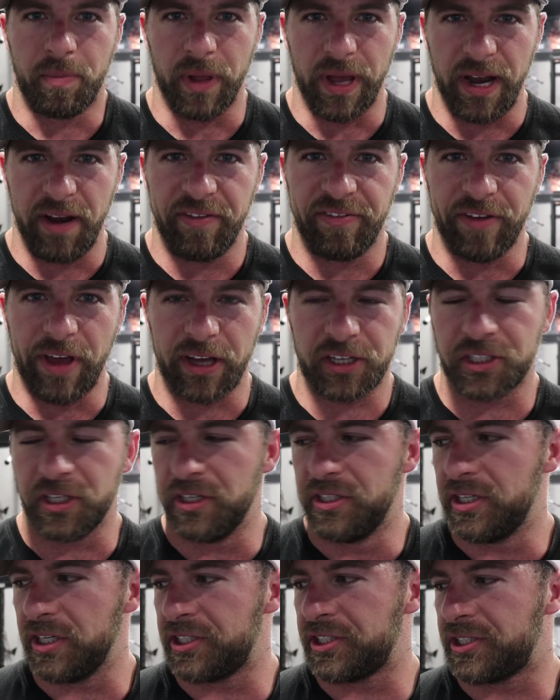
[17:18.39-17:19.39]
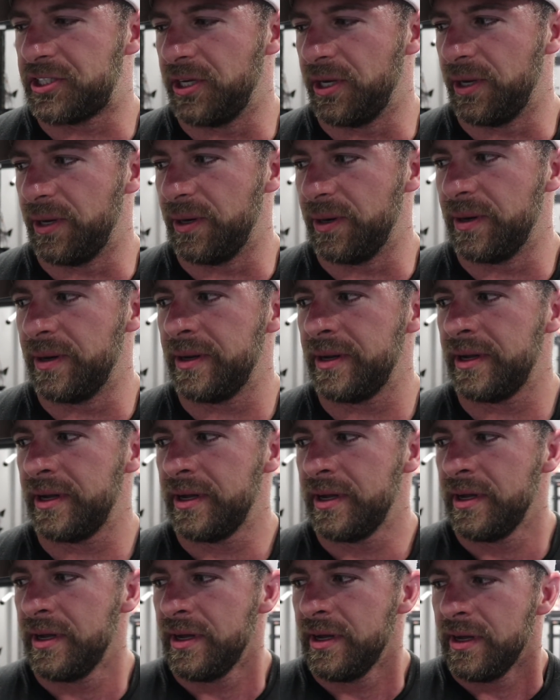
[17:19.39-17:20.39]
Plantar flexion just to
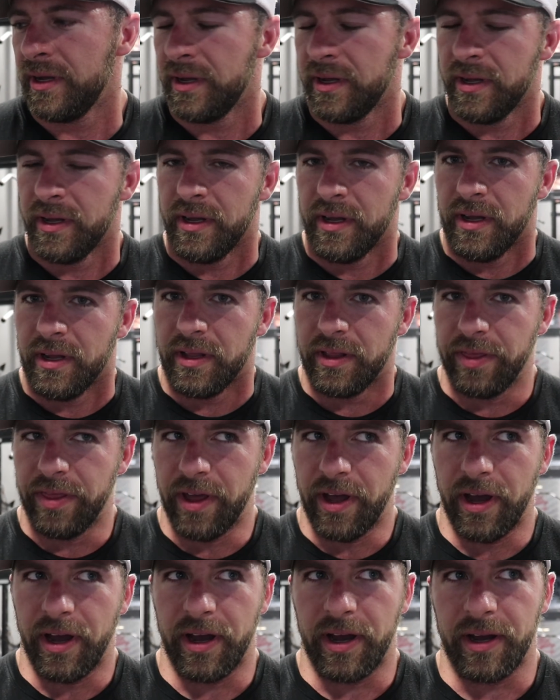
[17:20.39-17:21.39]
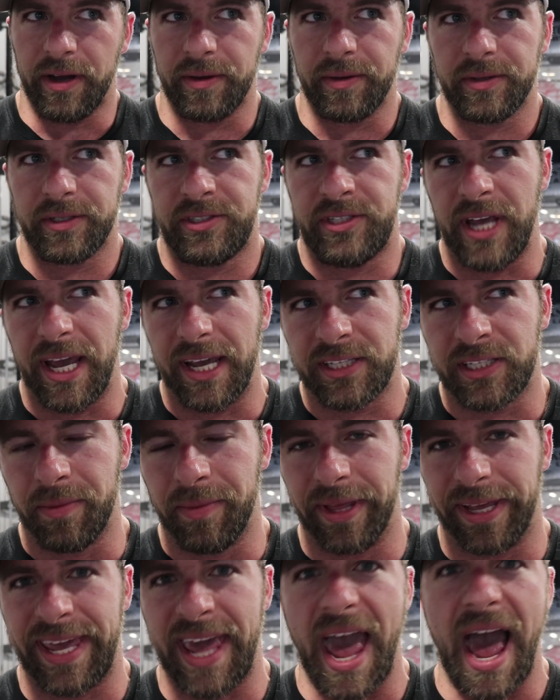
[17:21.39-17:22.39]
The, take
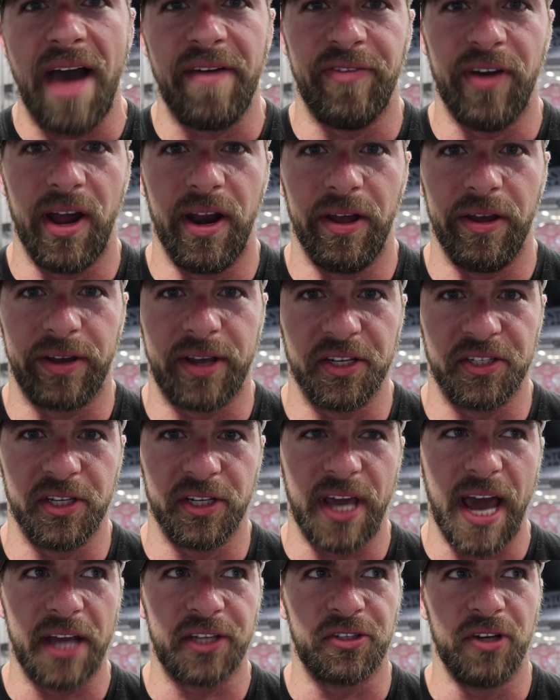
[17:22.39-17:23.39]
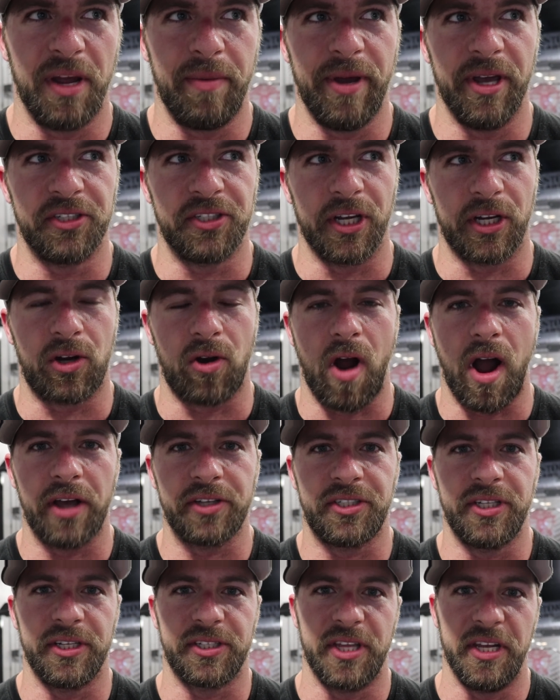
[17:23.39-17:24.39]
some of the calf out of it, because the gastrocnemius, it
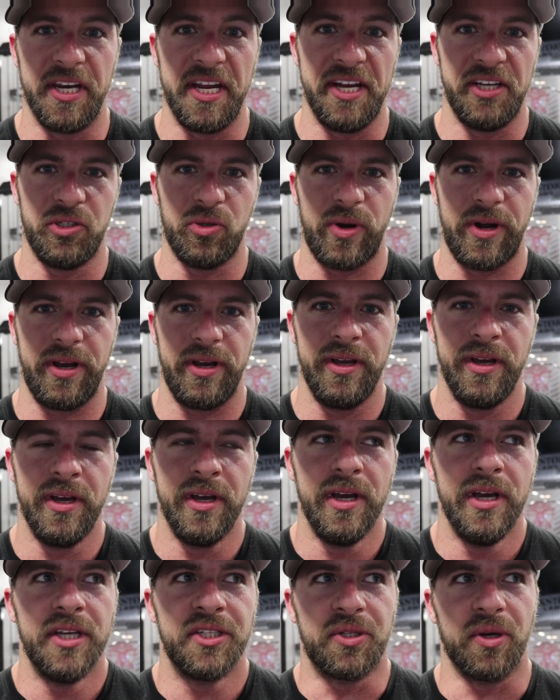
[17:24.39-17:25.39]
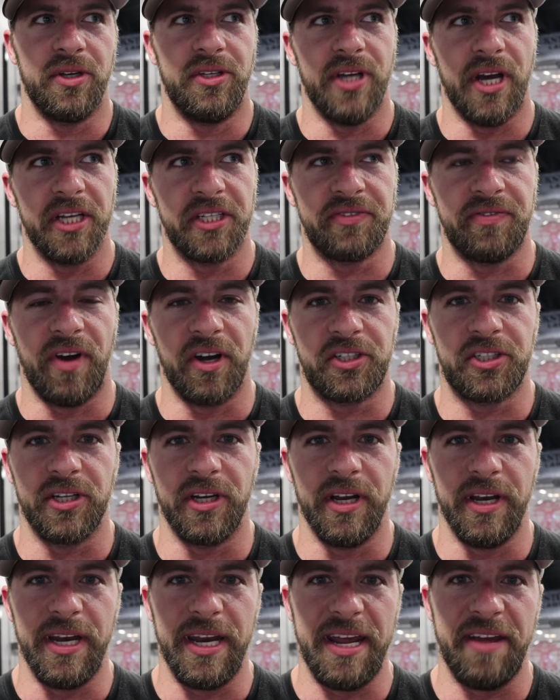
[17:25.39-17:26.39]
crosses the knee joint, so it does
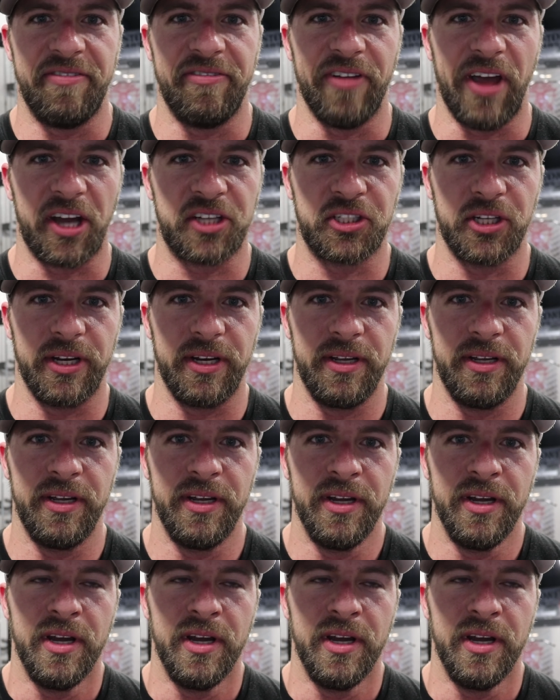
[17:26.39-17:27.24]
function in knee flexion.